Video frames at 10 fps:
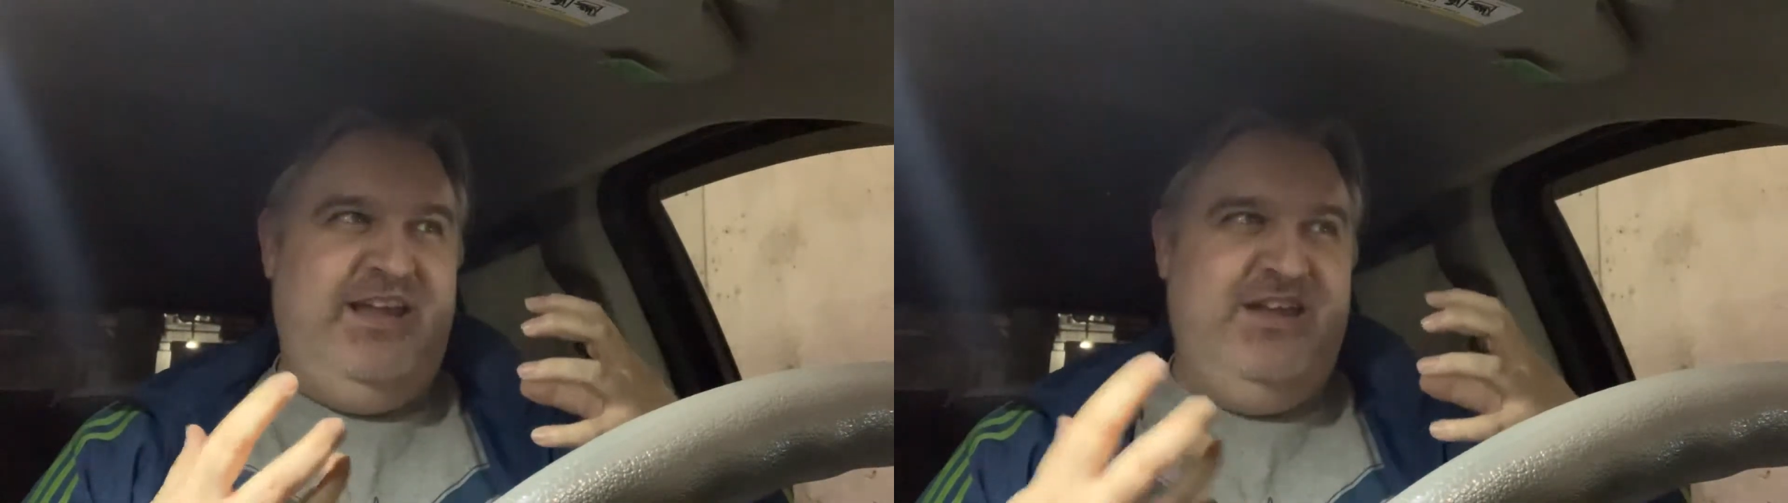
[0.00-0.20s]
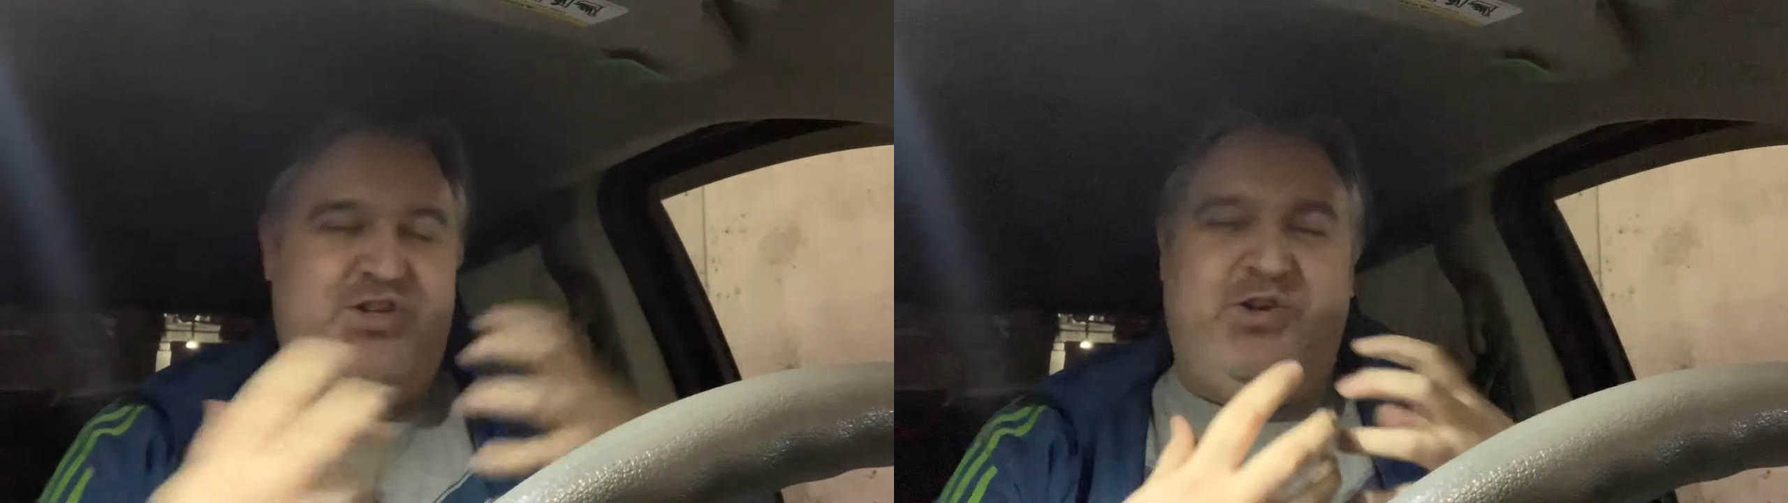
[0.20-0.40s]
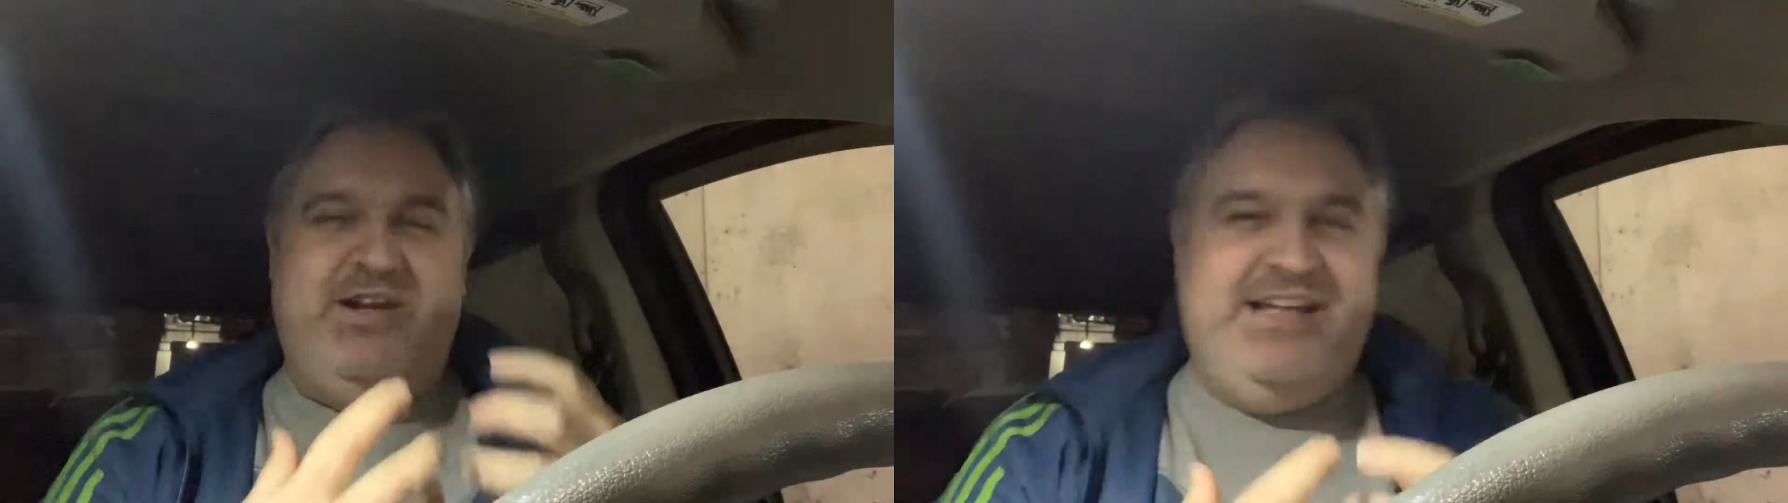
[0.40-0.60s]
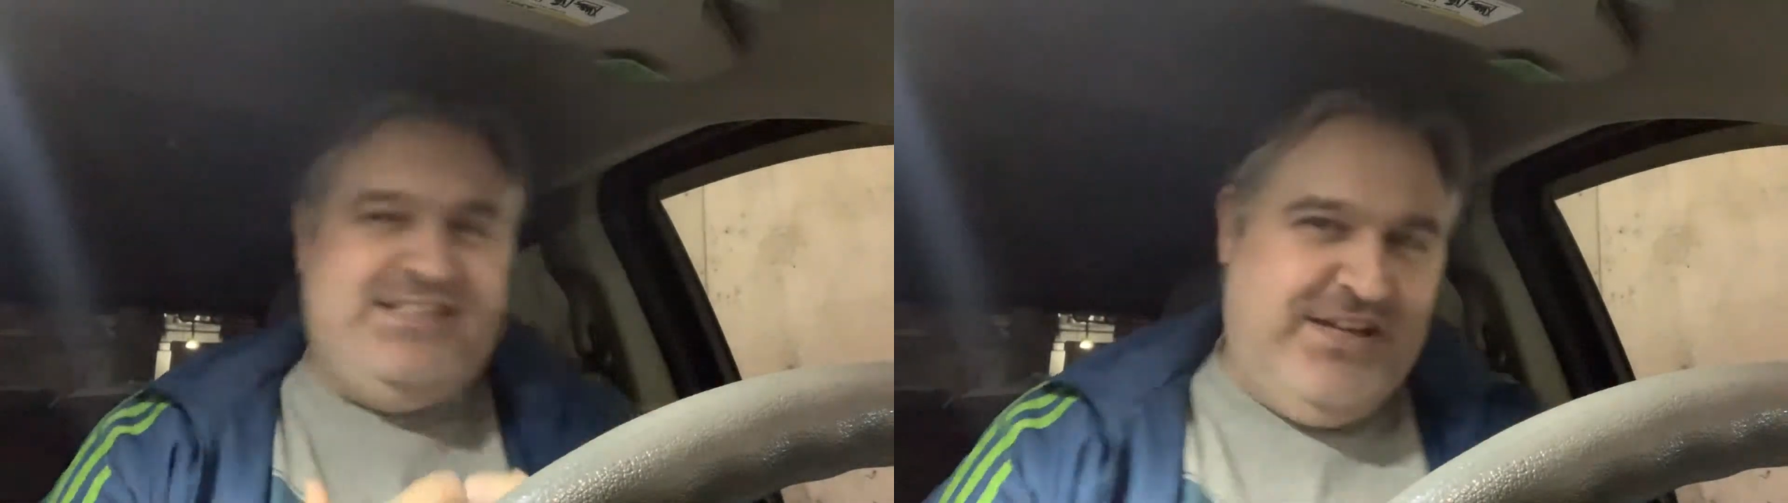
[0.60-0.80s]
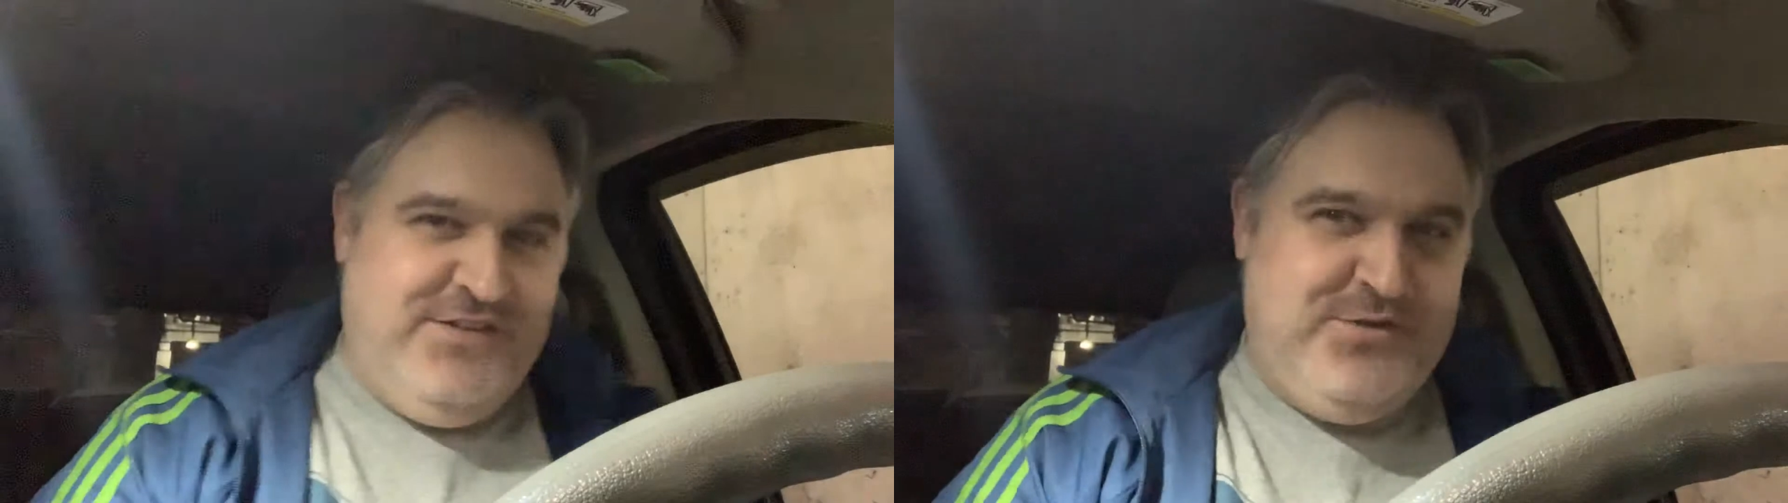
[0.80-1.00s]
intriguing
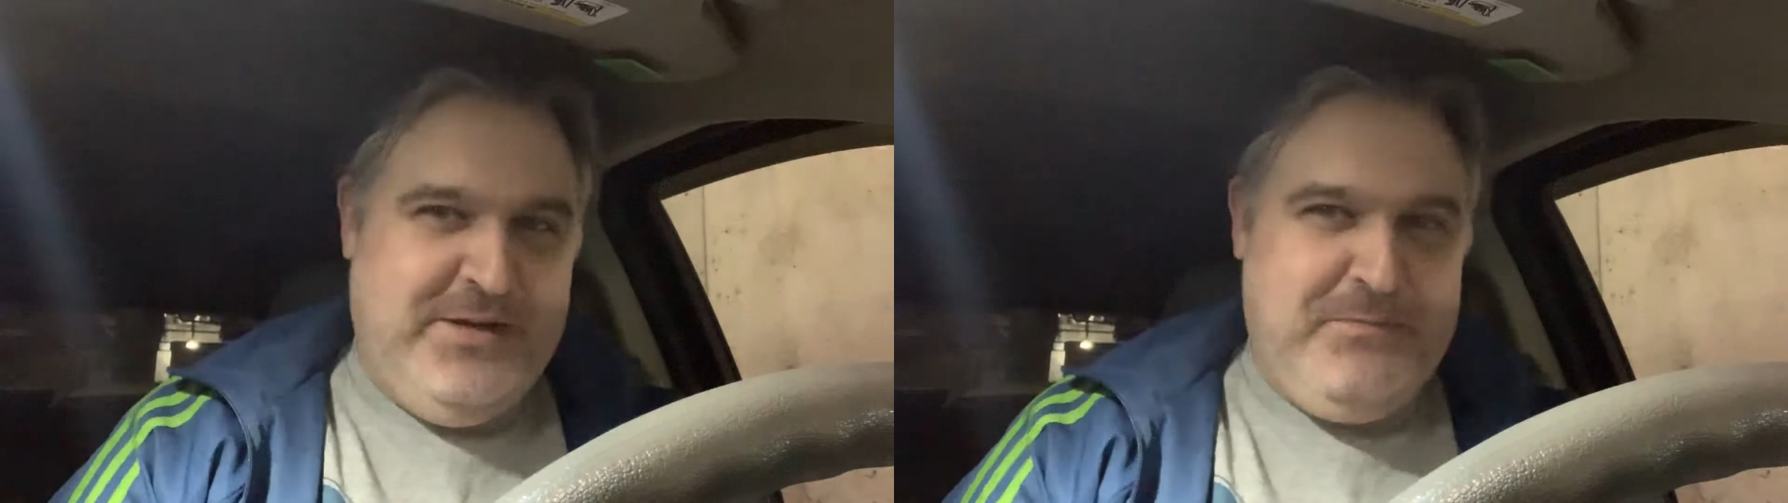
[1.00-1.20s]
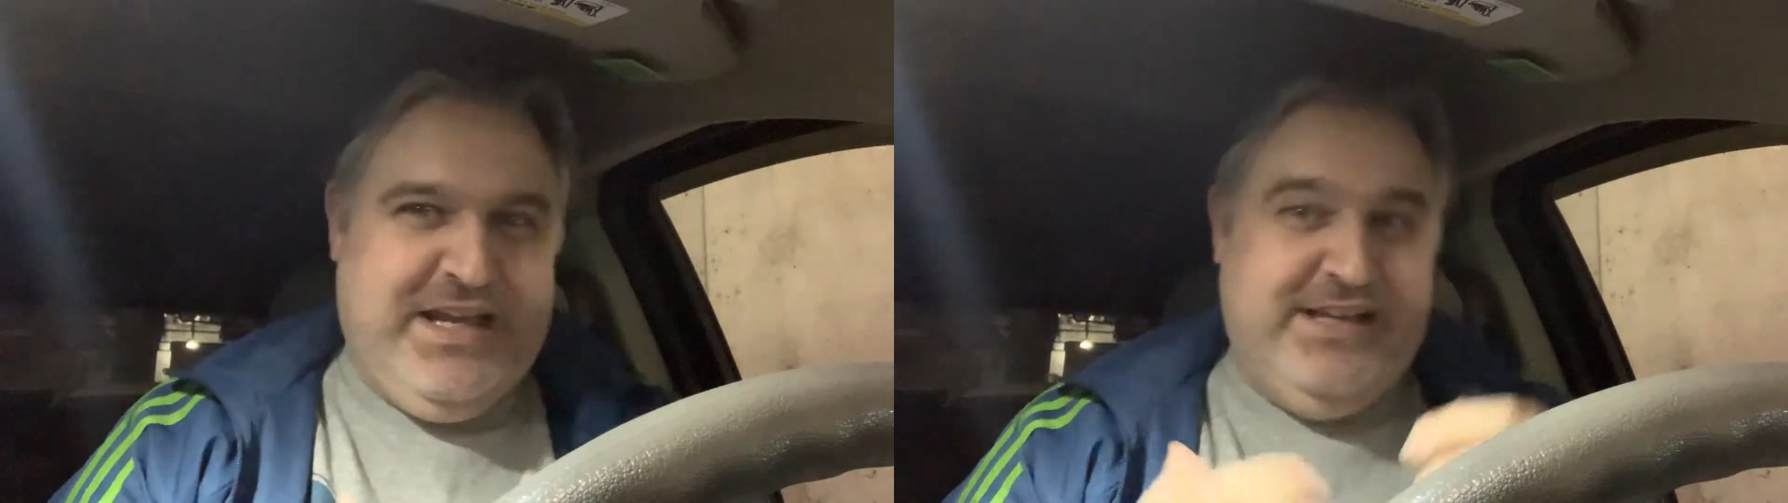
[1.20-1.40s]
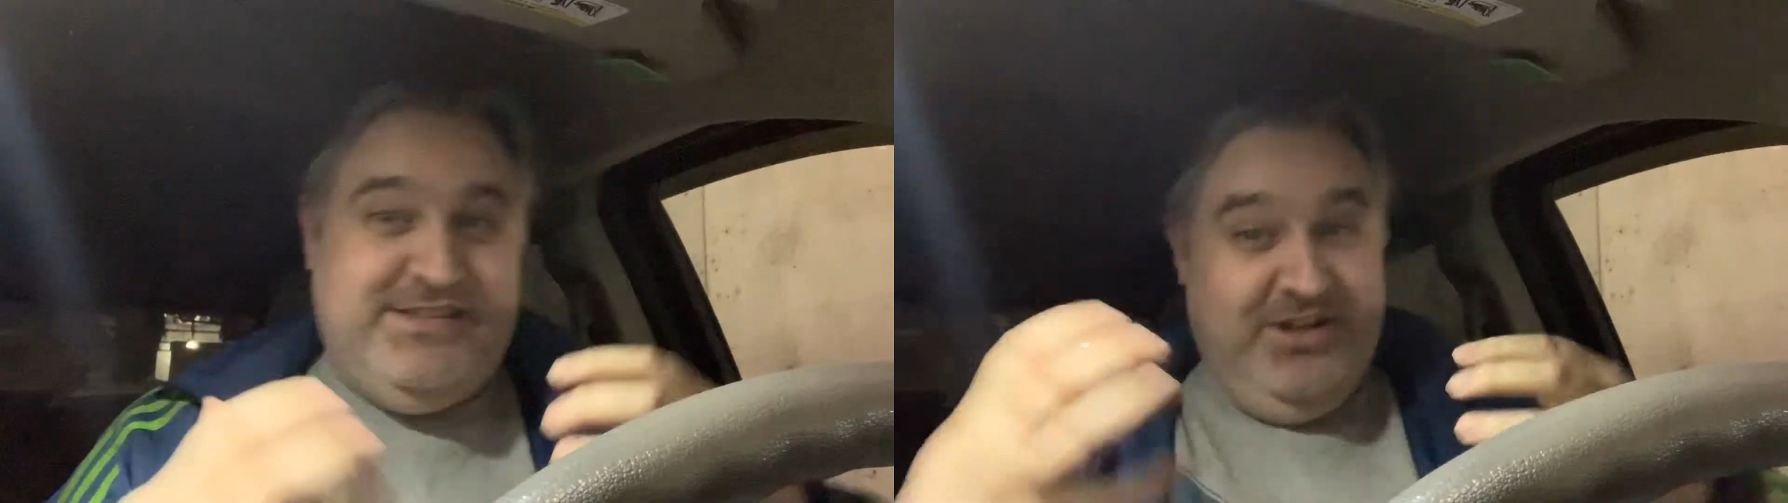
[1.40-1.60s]
stuff to it because,